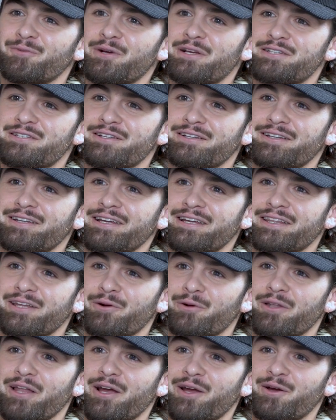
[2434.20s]
recently, and they
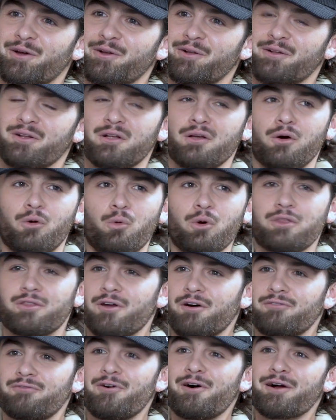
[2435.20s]
were like, "What
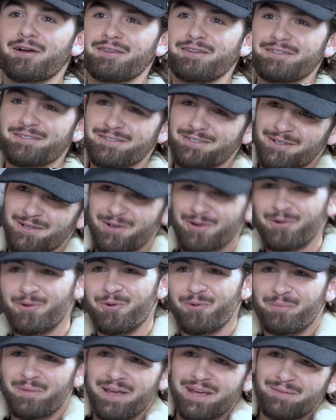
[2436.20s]
the fuck? This is a
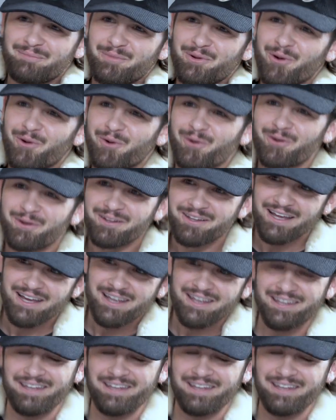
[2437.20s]
Coolman mural!" Like,